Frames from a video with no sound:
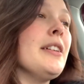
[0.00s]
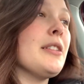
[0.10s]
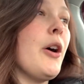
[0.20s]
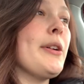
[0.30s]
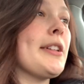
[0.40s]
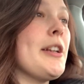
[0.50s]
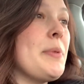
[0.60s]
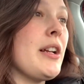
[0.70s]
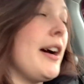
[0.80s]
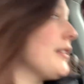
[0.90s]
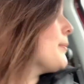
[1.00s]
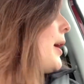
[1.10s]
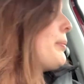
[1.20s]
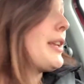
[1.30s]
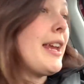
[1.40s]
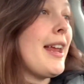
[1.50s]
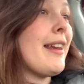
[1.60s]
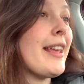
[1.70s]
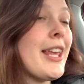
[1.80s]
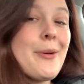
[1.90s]
So it's going to be an awesome update, and
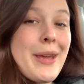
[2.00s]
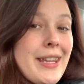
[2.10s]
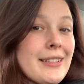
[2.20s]
I can't wait.